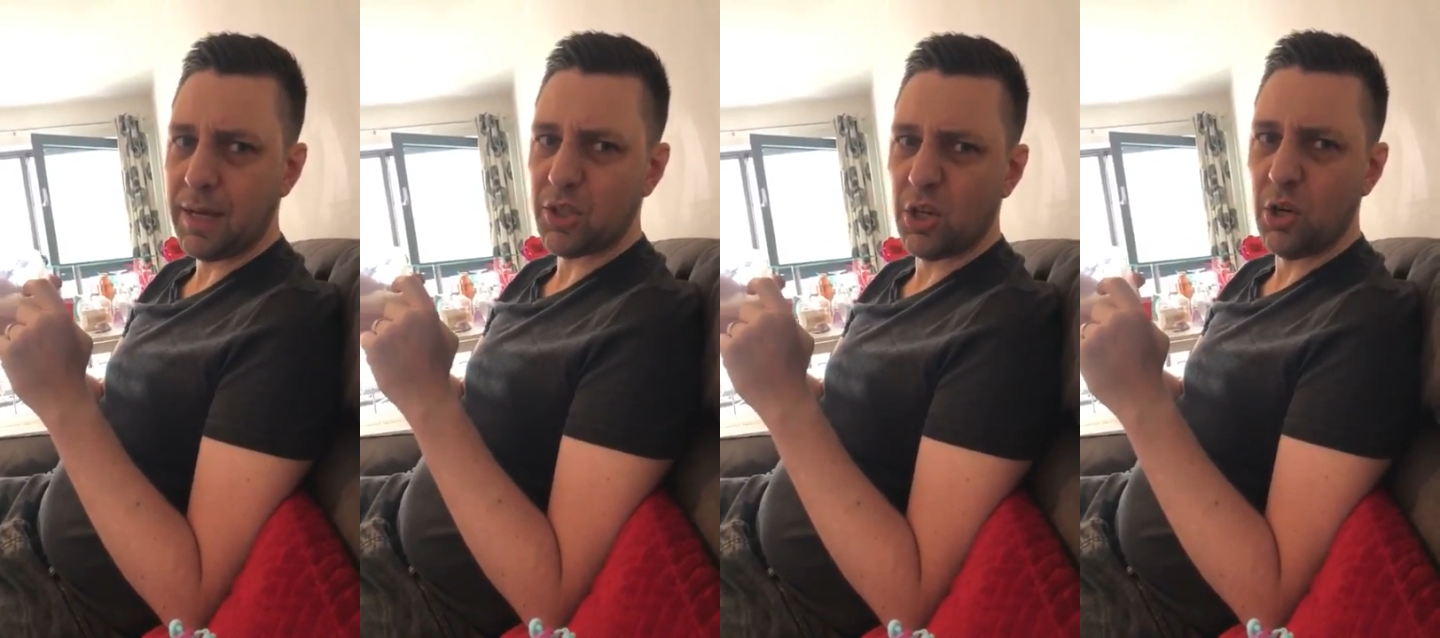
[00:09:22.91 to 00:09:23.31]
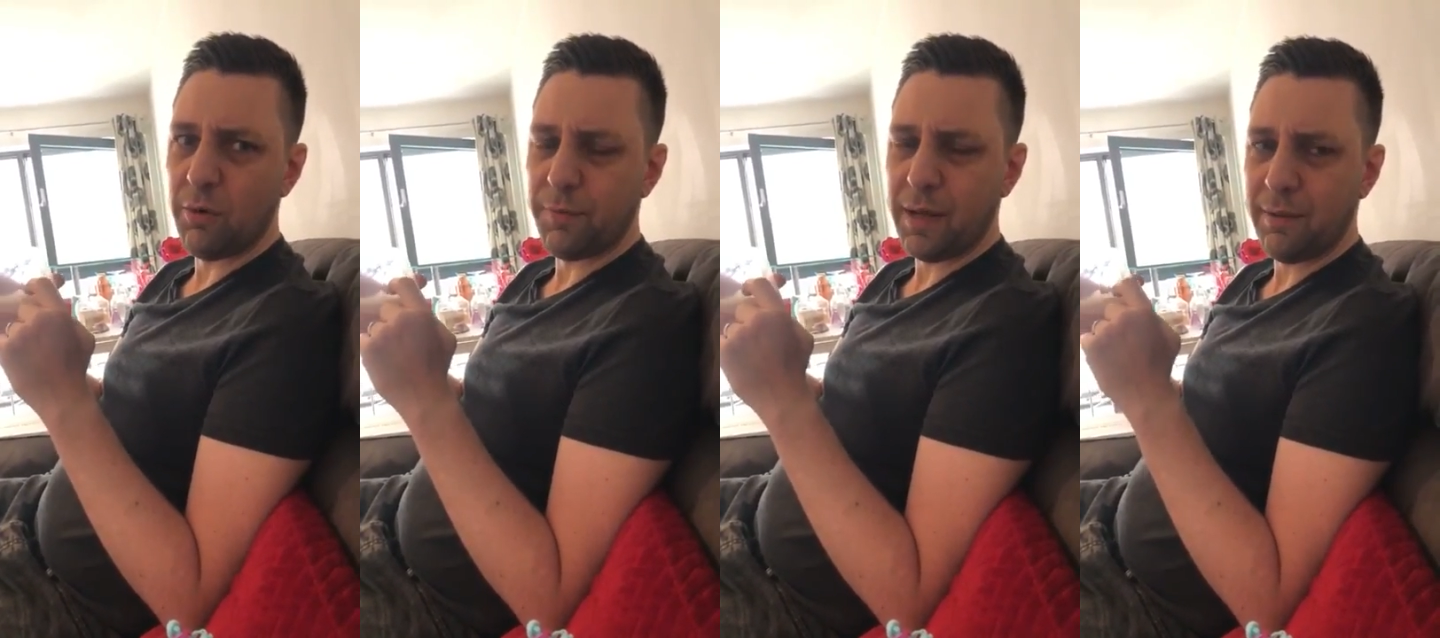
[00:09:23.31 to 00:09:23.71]
Do
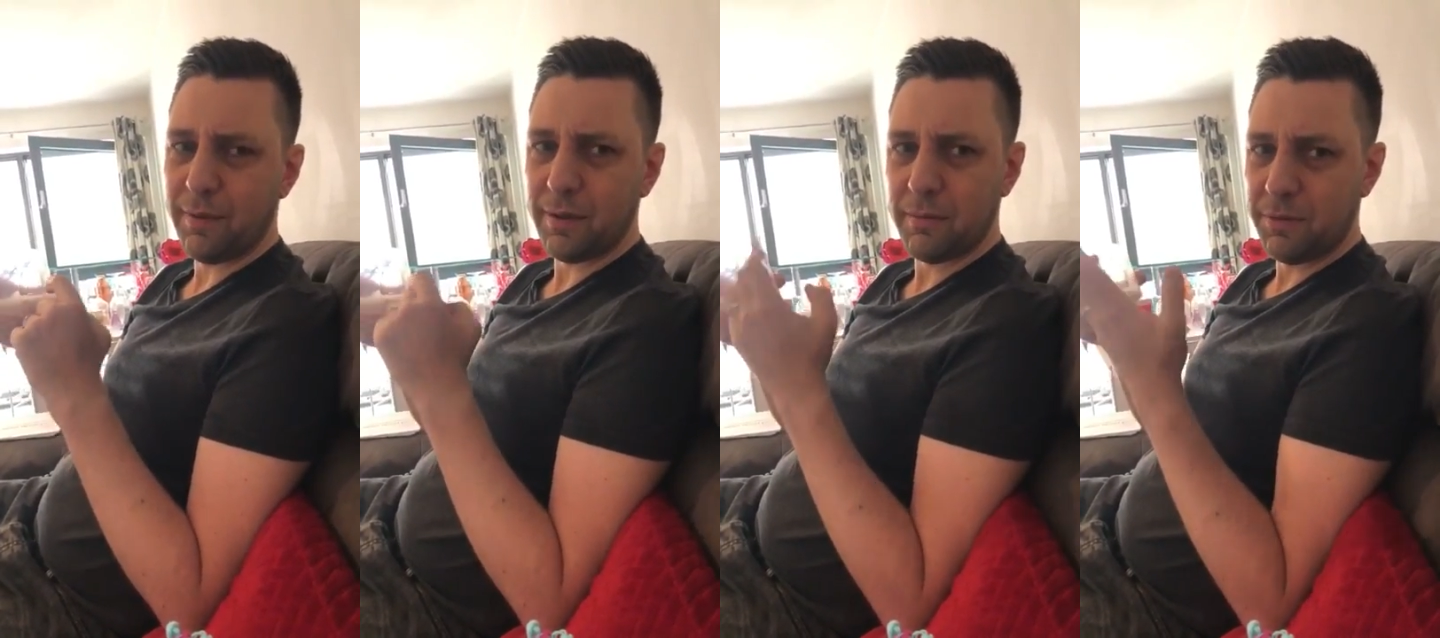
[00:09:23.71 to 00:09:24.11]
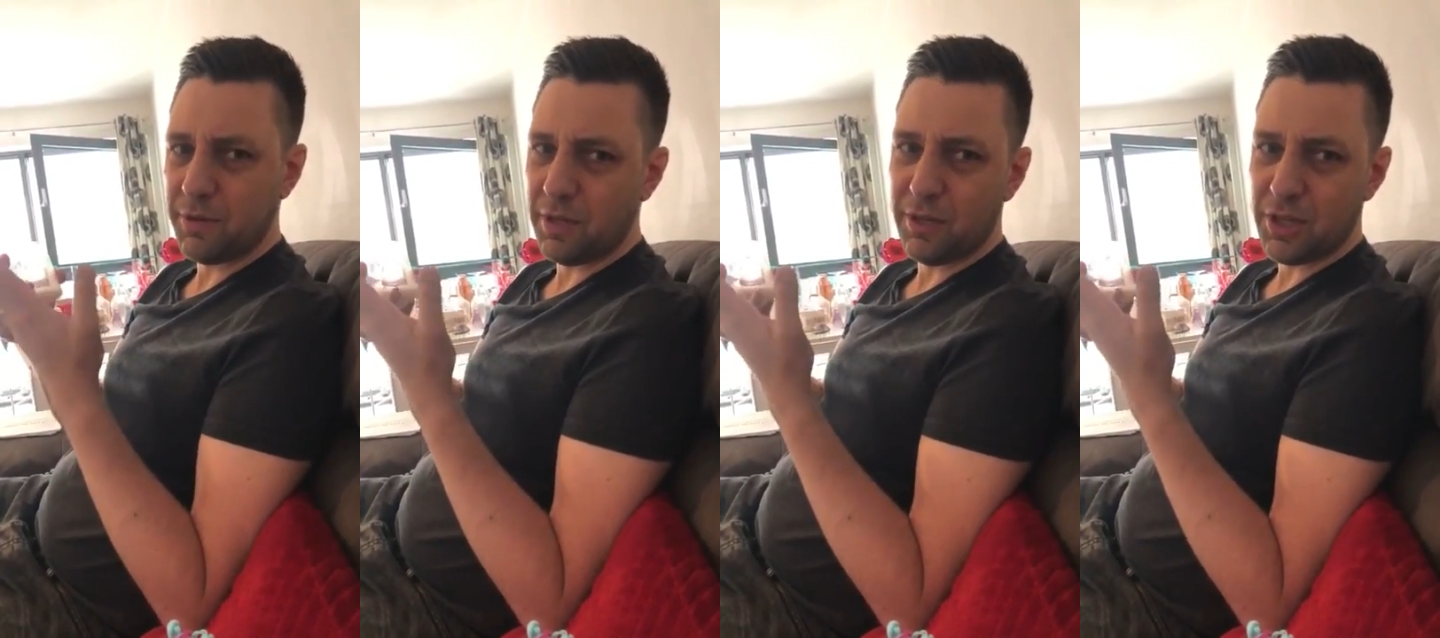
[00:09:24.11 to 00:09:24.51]
you? Flavour, gives
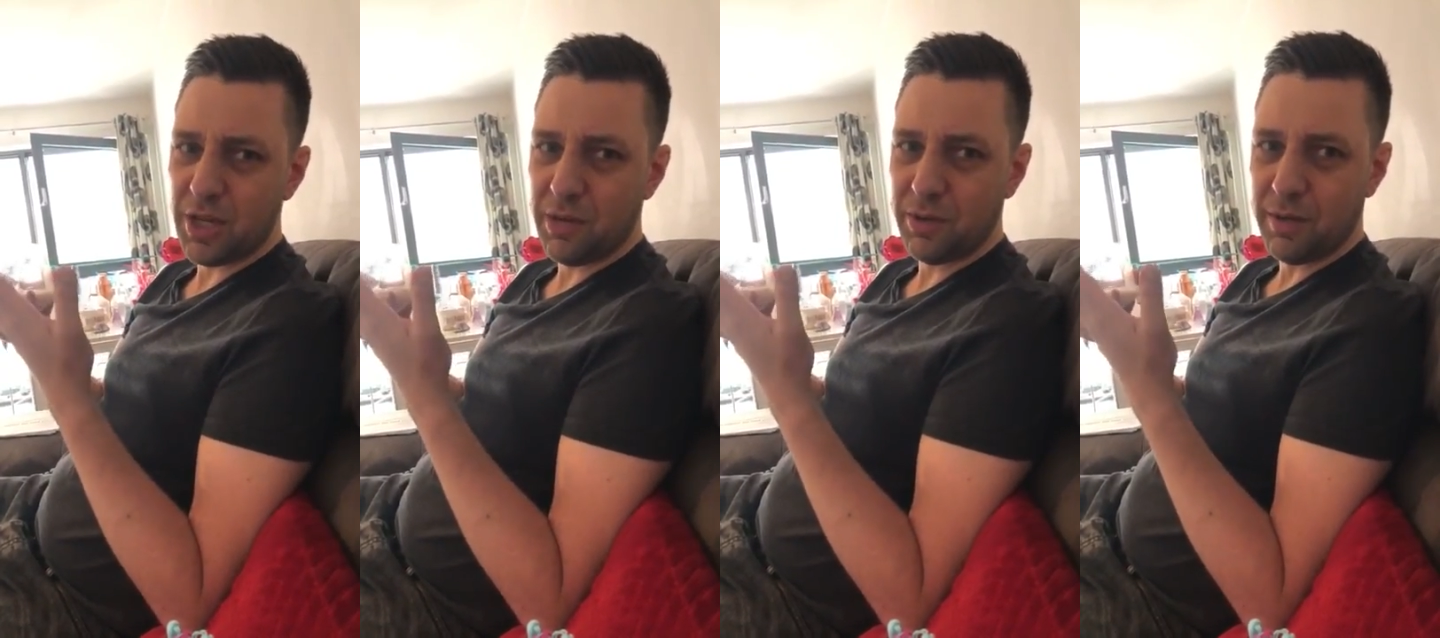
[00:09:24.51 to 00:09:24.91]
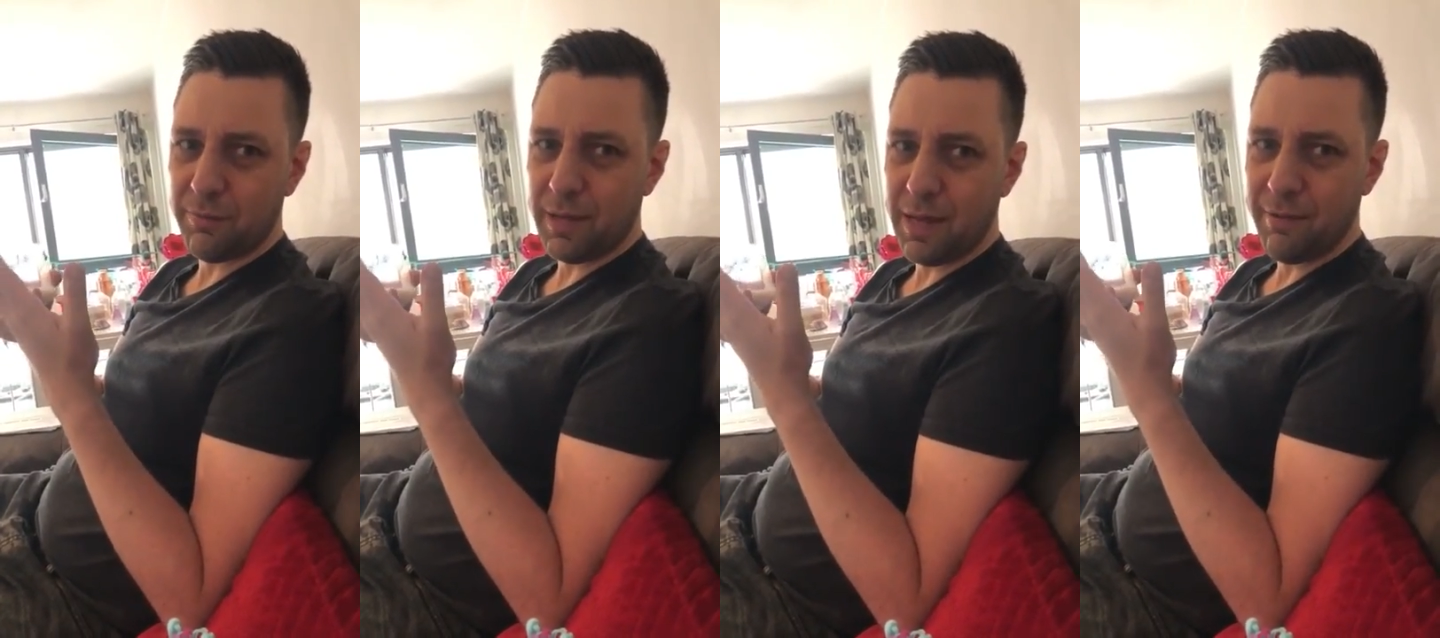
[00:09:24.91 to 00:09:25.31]
it a nice coconut
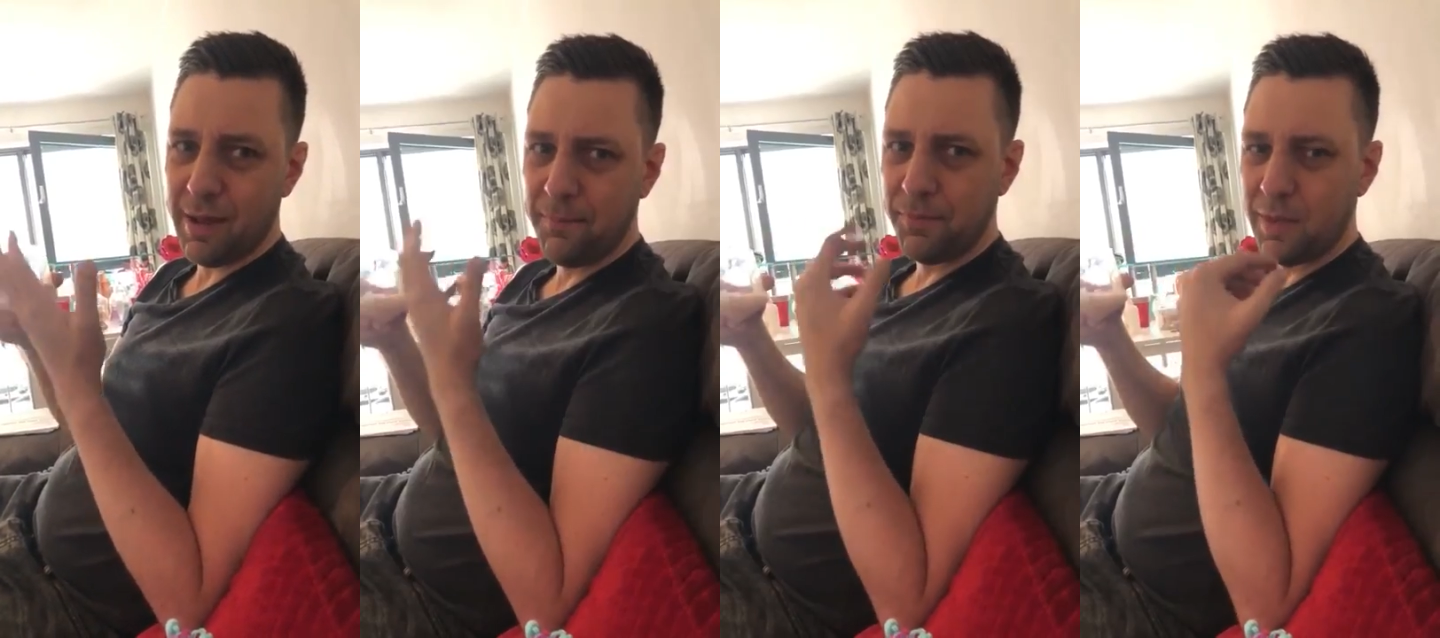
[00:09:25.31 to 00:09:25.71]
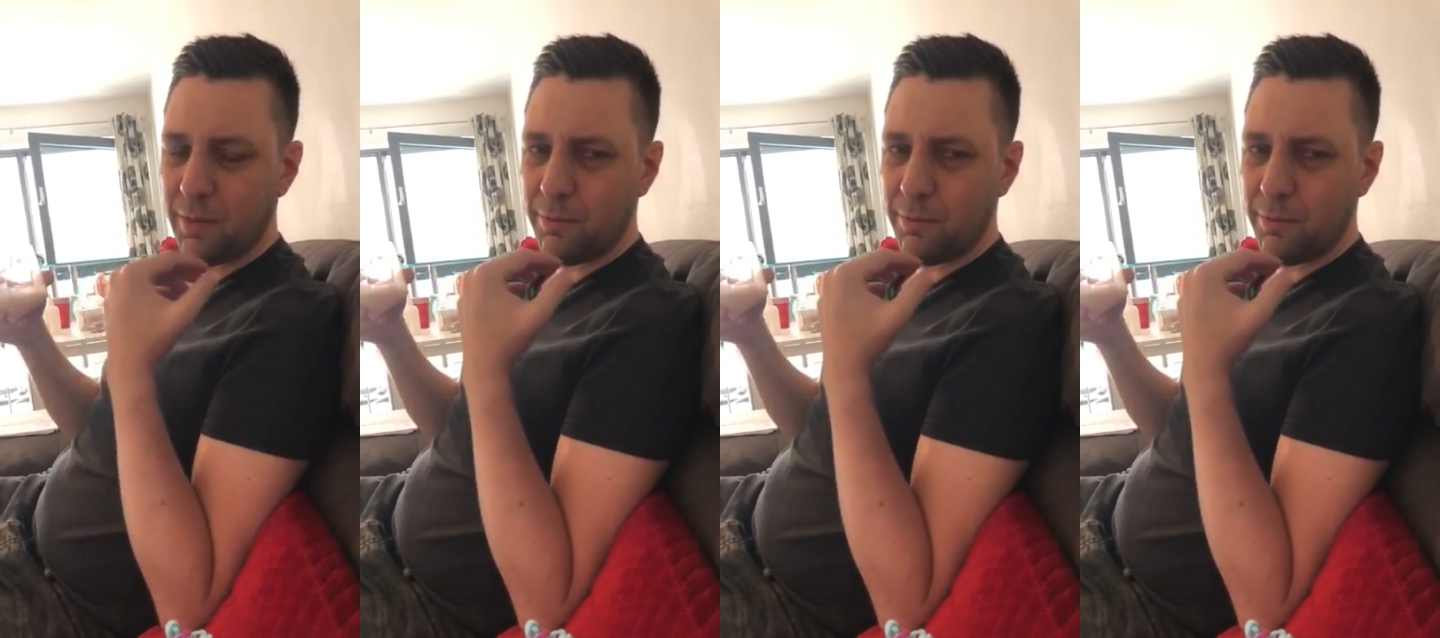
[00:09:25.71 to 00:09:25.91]
flavour. Yeah.